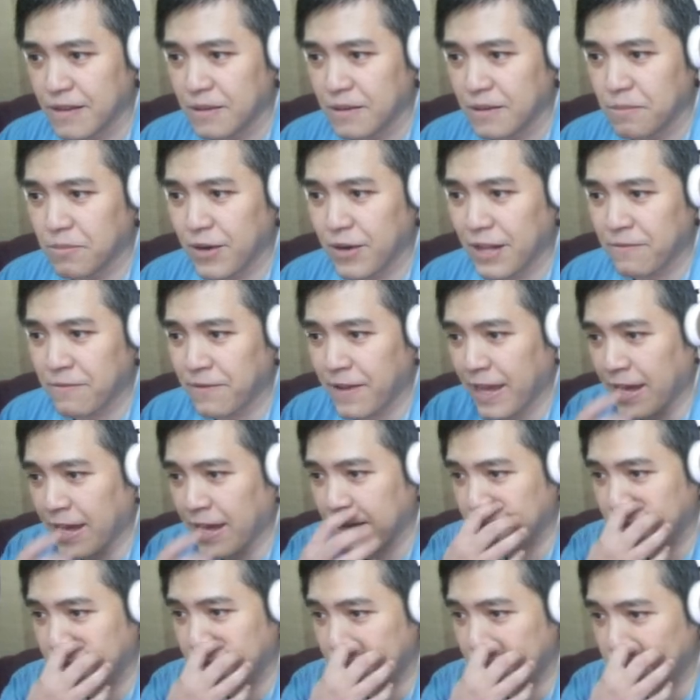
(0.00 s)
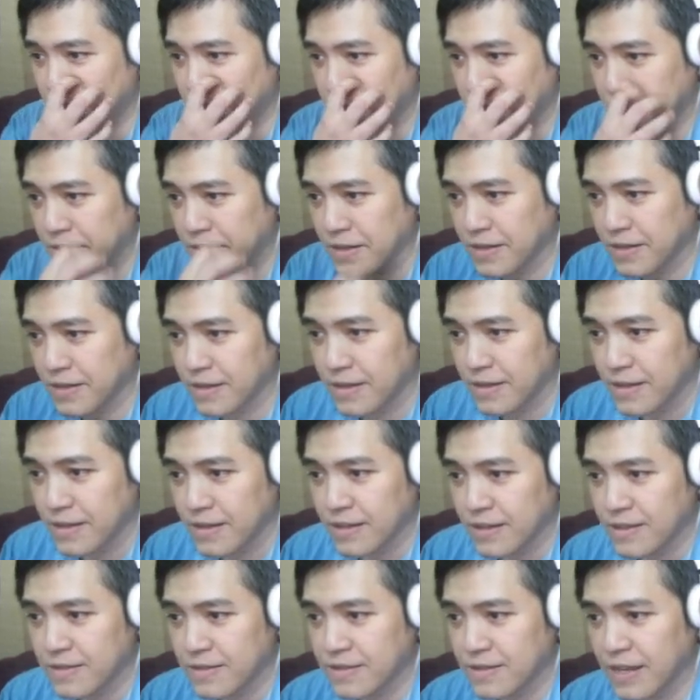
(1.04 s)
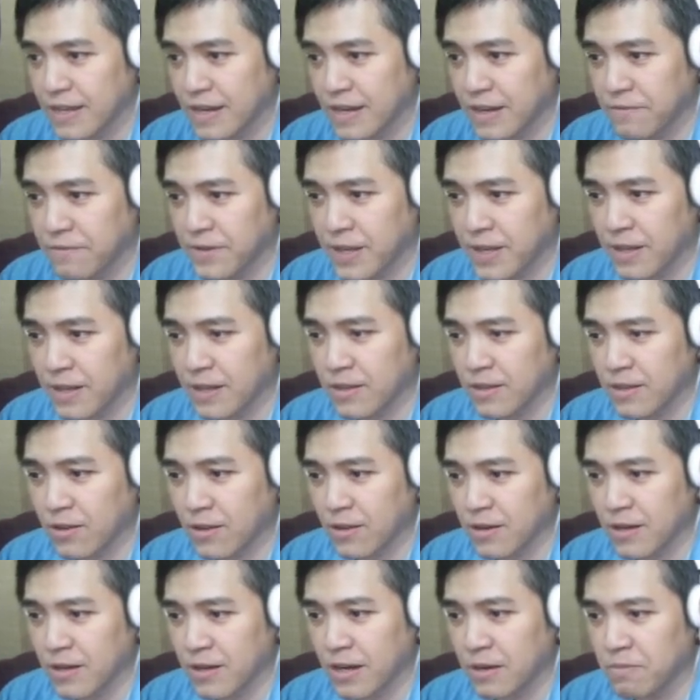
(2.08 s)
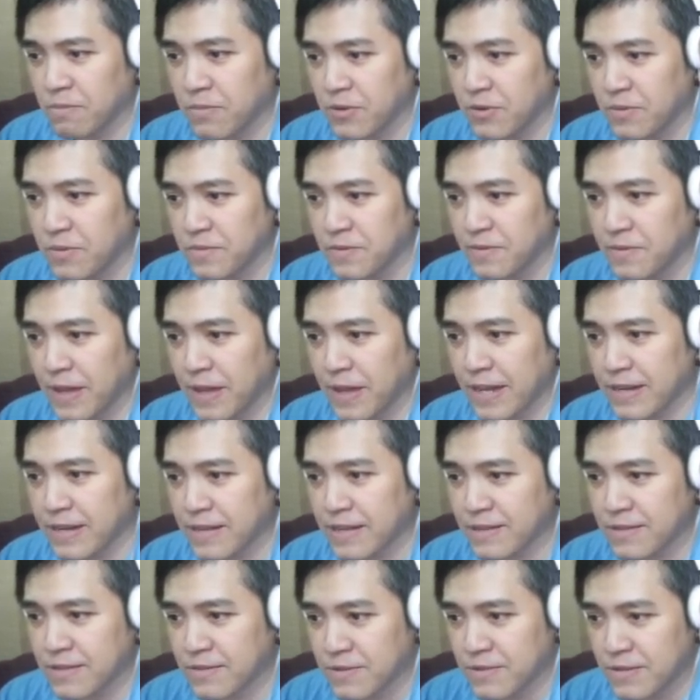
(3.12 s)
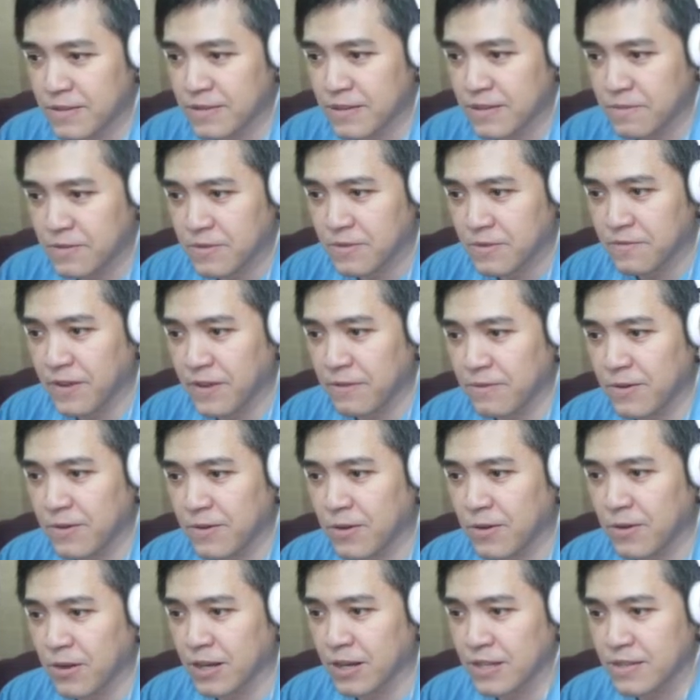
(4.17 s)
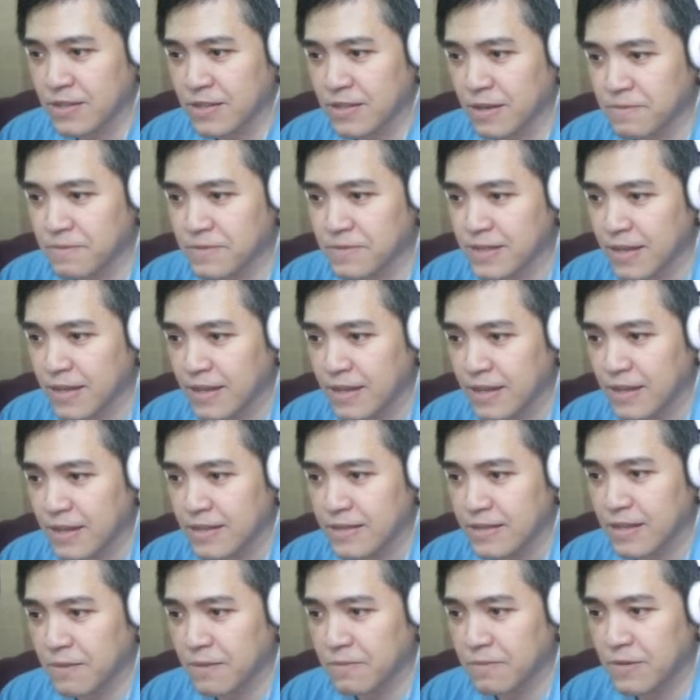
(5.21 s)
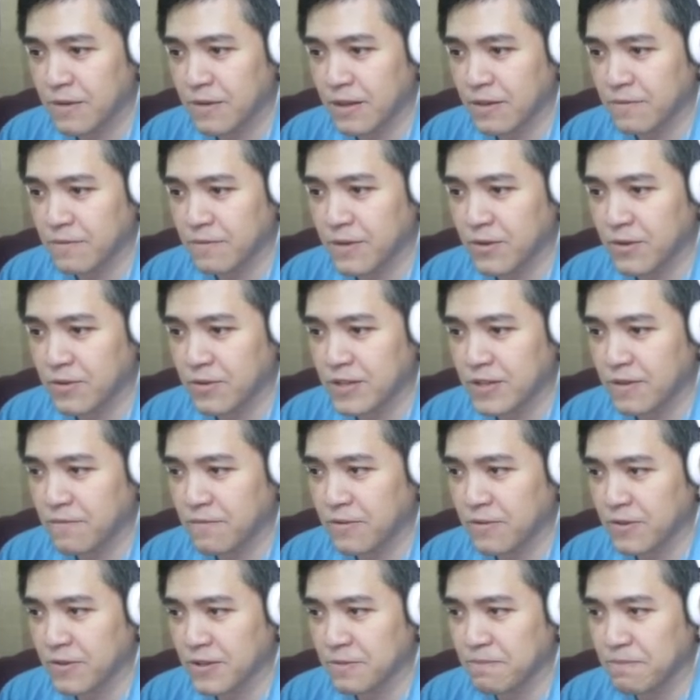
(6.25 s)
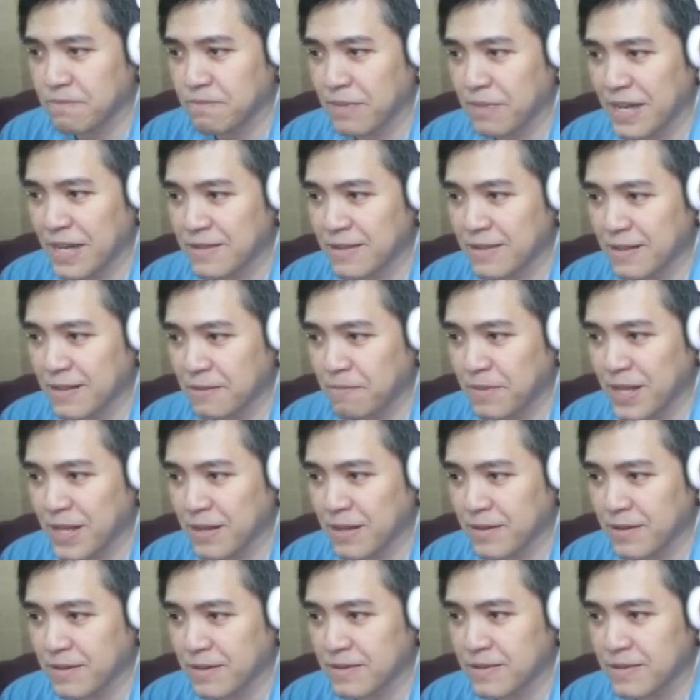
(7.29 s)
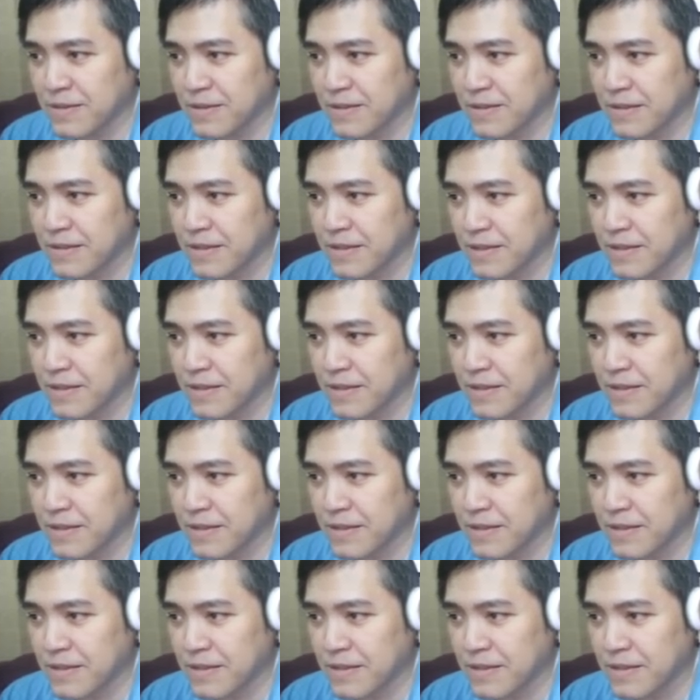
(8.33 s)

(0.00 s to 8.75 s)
Bright fan, creature. Significantly taller than the Bloom's fan, these creatures seem to favor the rocky substrate of the ocean floor's basalt pillars.